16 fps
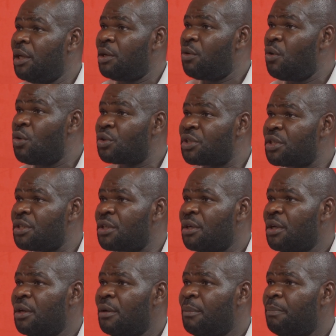costs
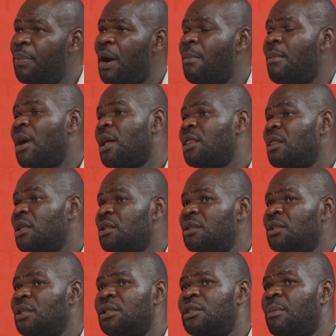per month is
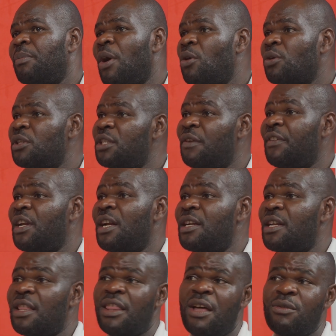just about
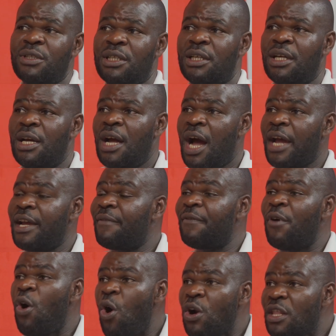700,000. I have
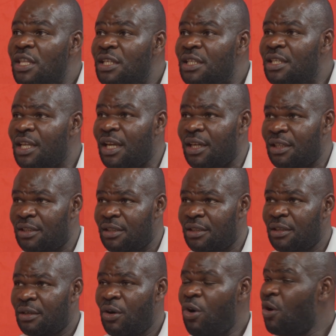all these things,
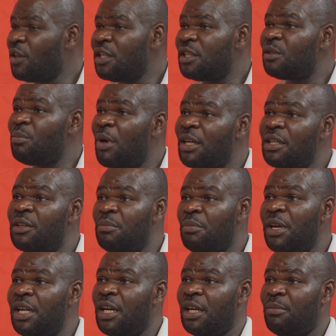all this money
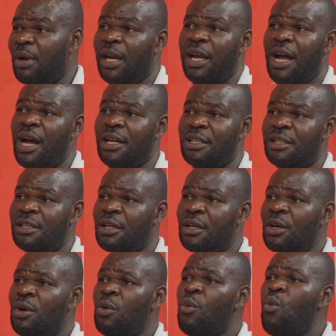remaining in my hands.
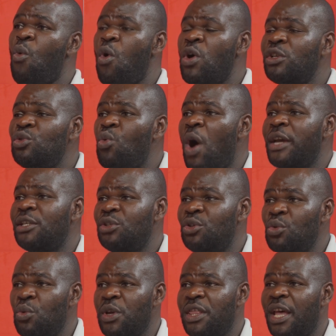What do I
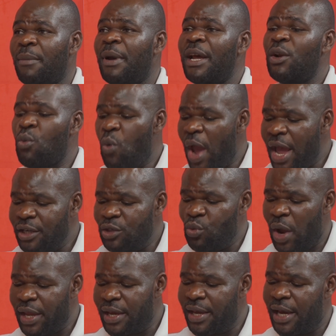do with them? And where
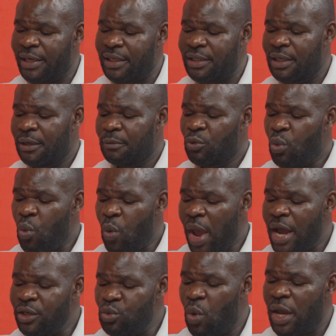do I
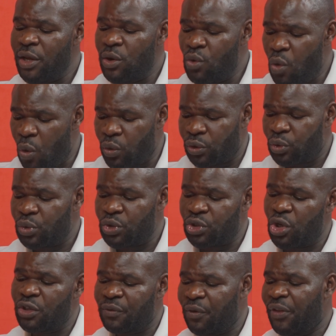go to
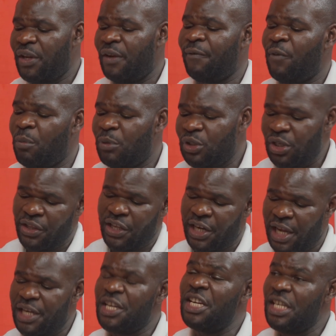source for the information that
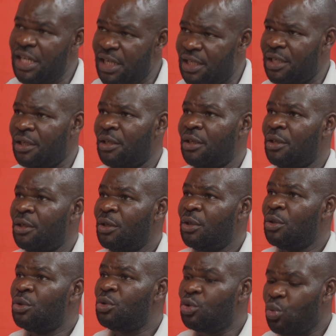I need
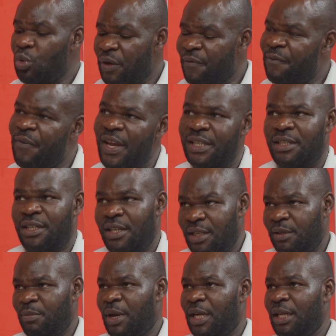to invest
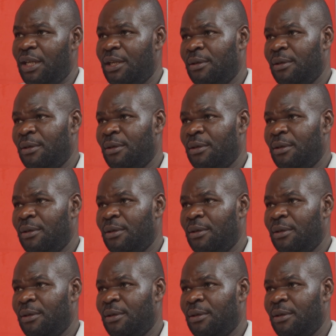this money?